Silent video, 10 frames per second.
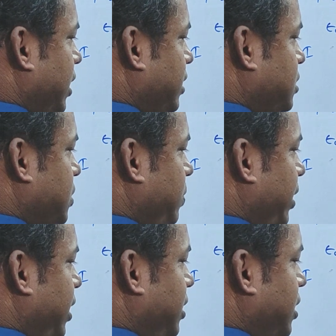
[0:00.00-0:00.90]
A
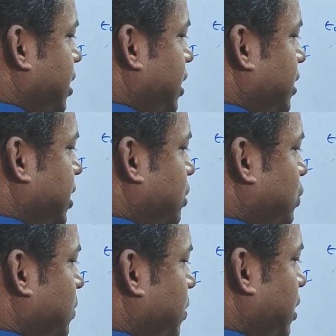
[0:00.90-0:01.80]
square T to
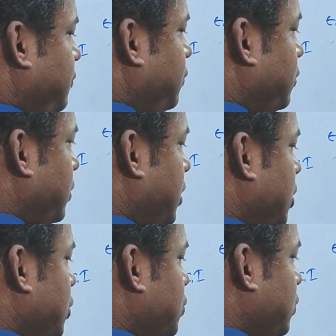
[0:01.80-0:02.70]
the power 4.
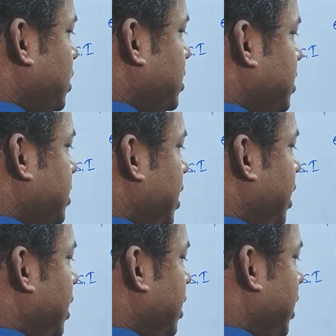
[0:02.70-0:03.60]
So this is
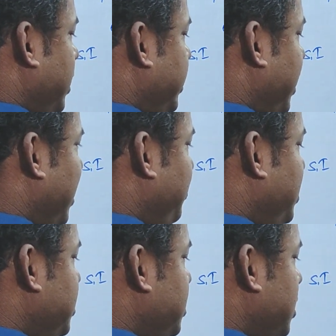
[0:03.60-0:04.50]
the
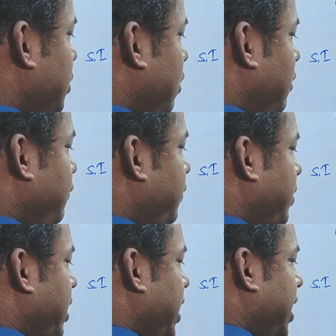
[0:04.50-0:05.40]
dimension of
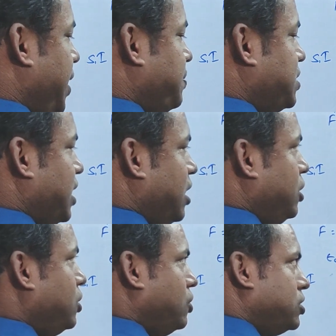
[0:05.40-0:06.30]

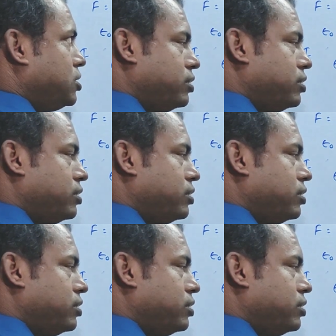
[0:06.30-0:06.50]
epsilon naught.